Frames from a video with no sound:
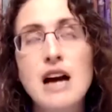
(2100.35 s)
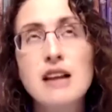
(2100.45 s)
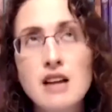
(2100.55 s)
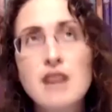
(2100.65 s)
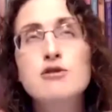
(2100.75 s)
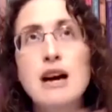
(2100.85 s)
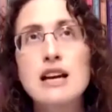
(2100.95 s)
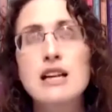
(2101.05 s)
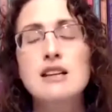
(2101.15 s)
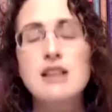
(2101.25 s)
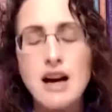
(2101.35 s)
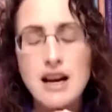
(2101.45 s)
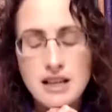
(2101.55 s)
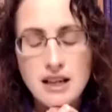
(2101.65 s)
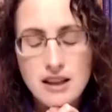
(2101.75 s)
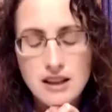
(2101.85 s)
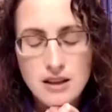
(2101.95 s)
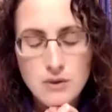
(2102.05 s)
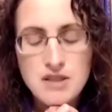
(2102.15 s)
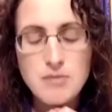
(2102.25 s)
loved writing the guide, and I thought it
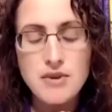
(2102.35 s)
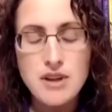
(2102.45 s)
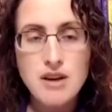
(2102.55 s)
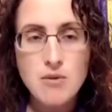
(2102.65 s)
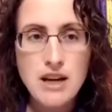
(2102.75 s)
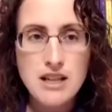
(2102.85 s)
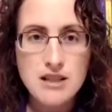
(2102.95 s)
was a brilliant way to do